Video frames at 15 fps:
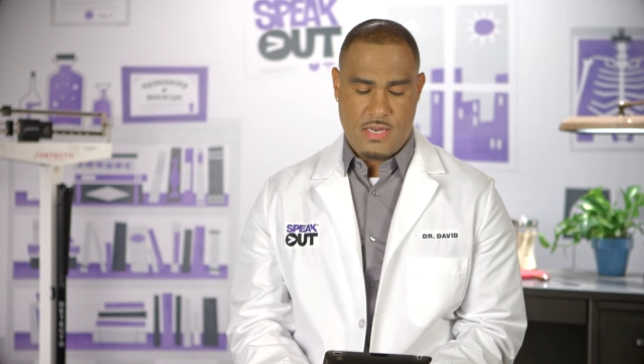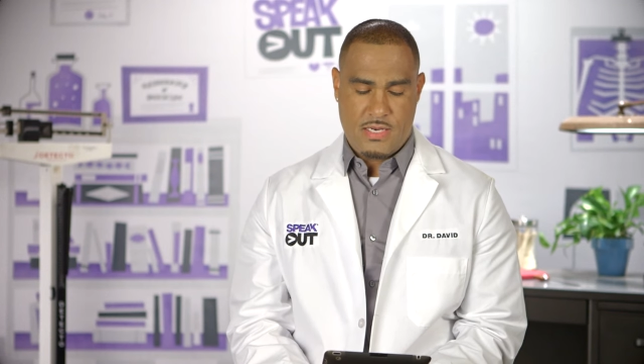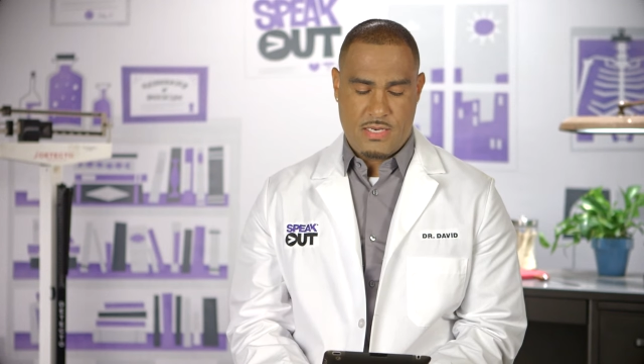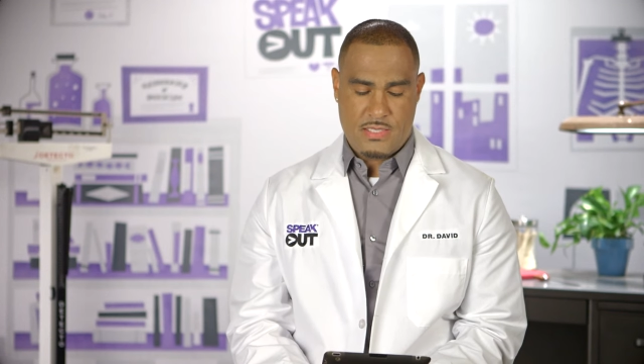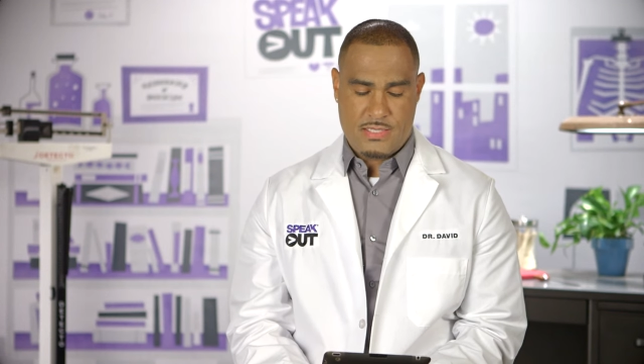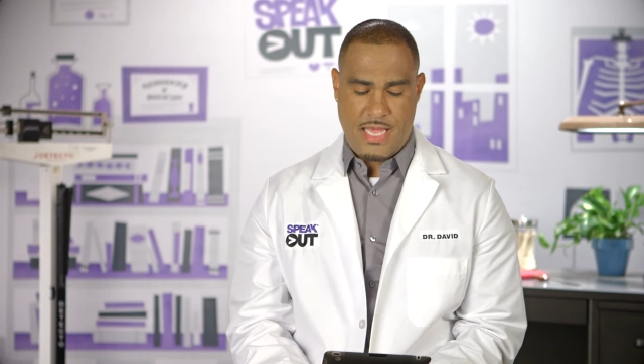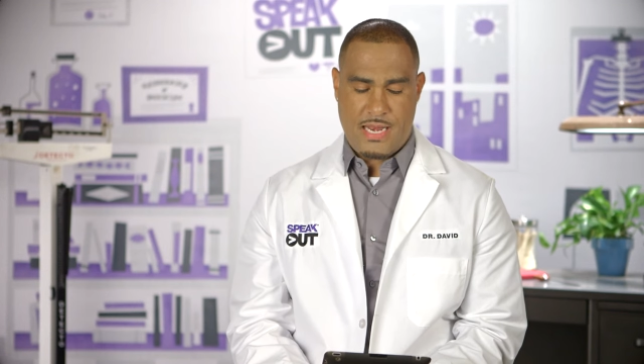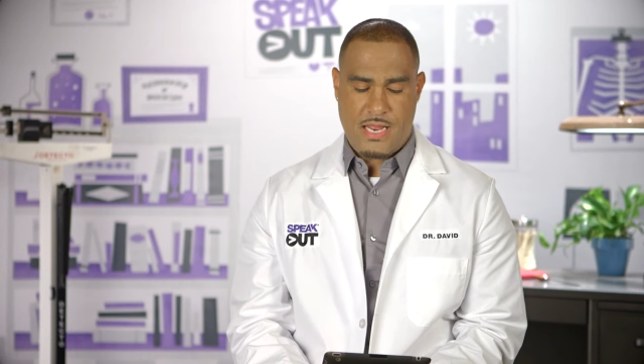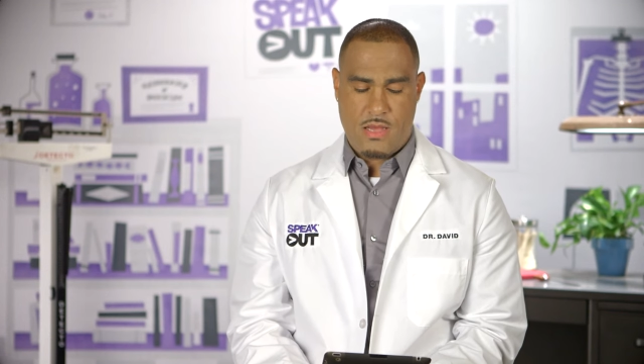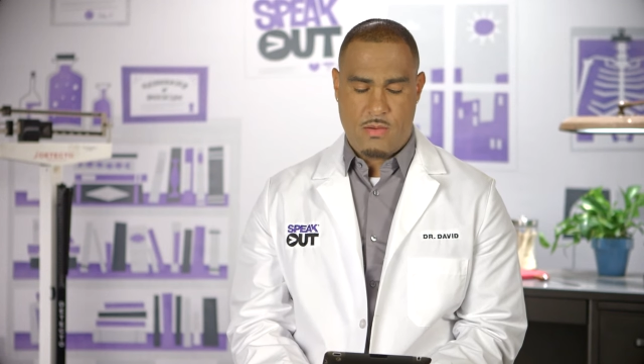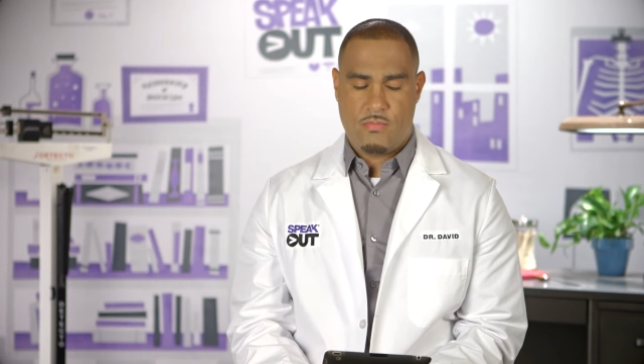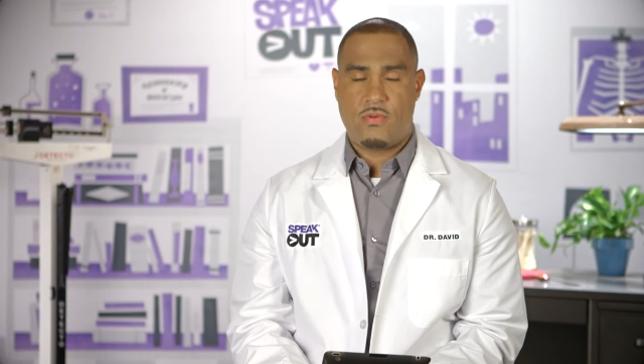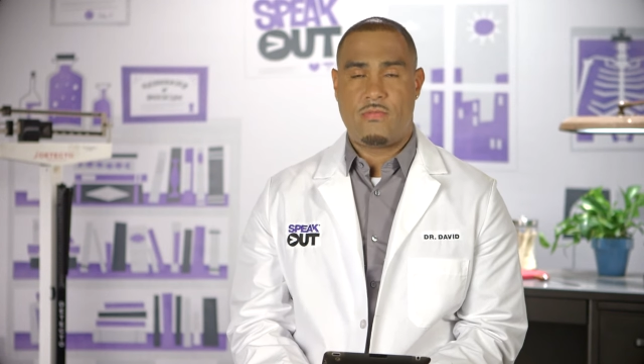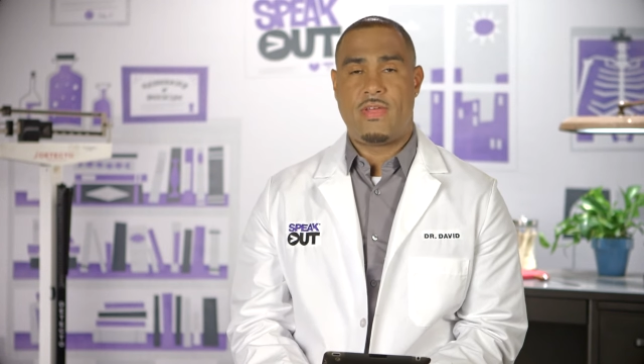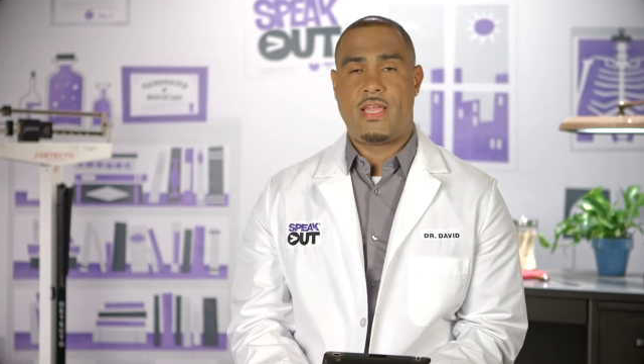Does that
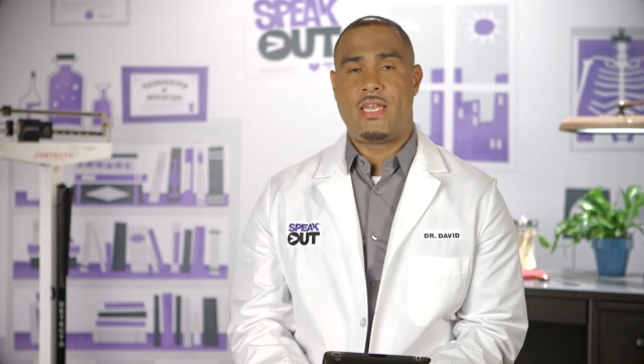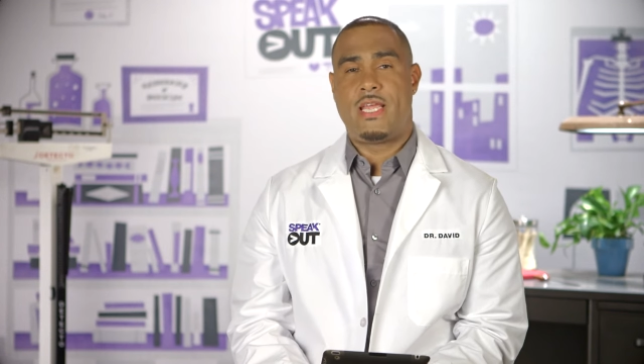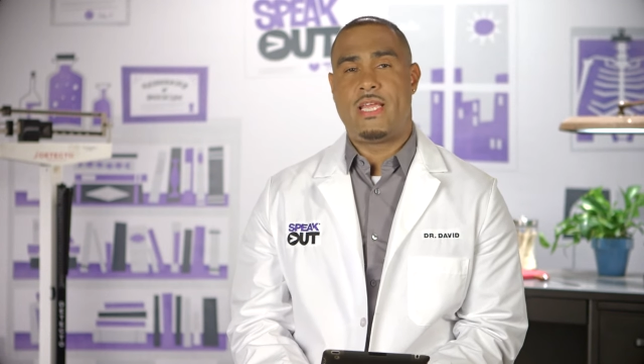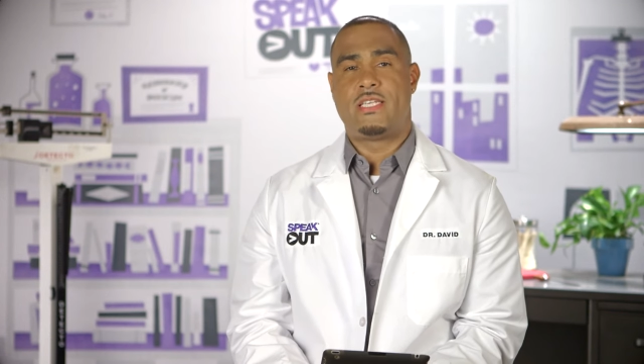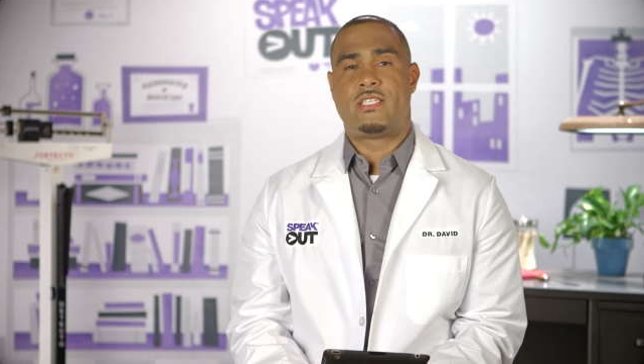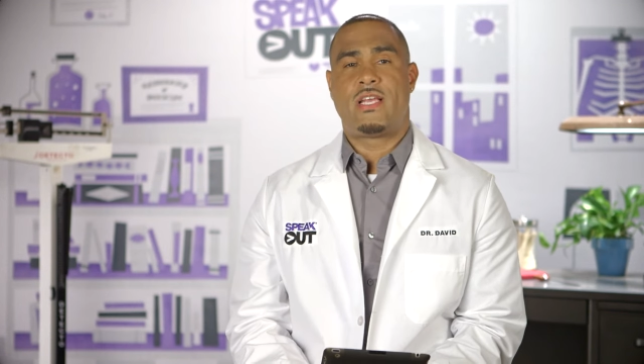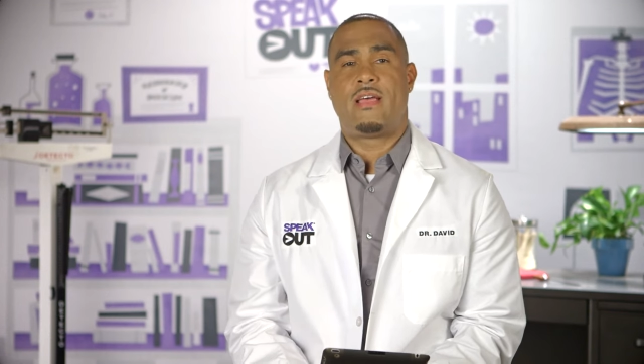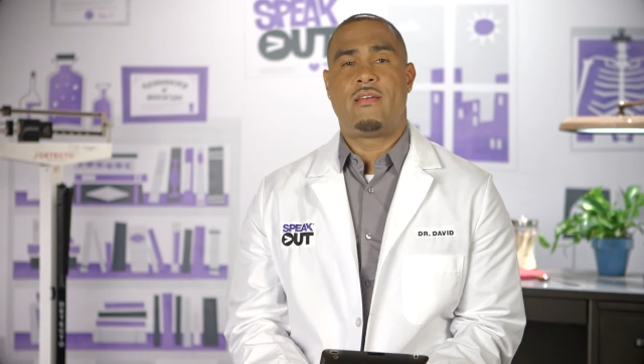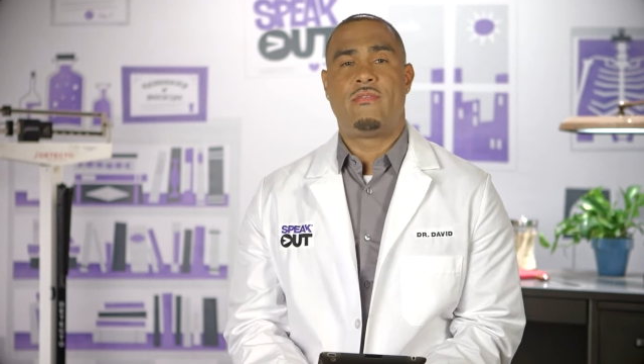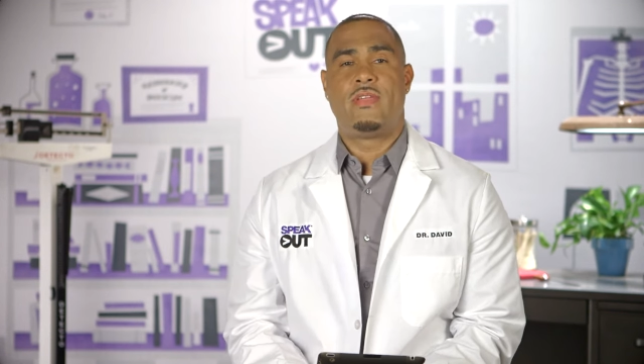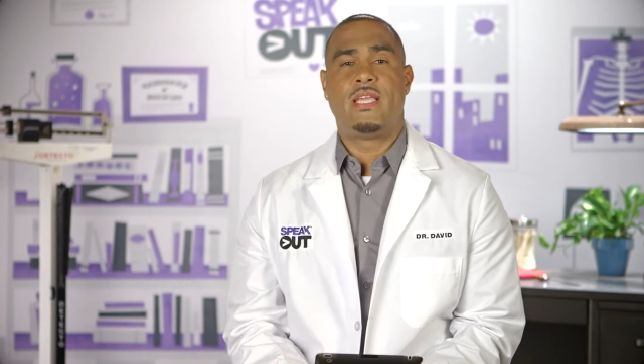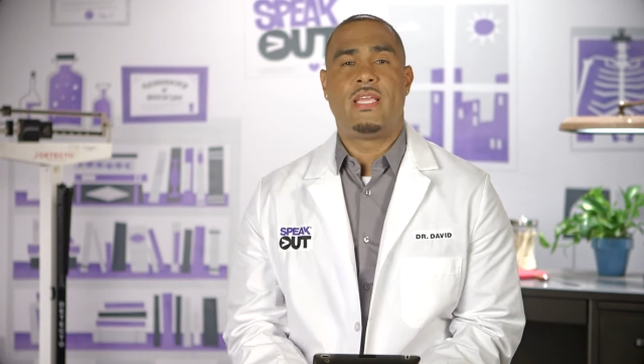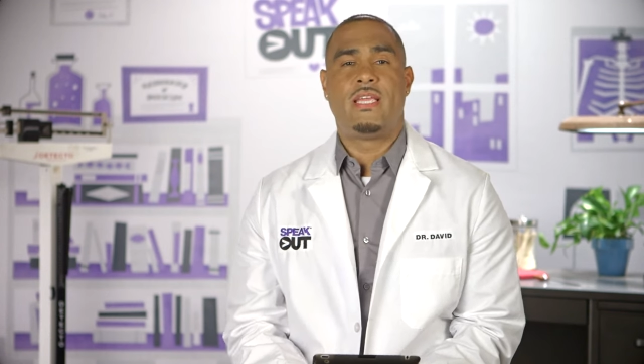help prevent HIV?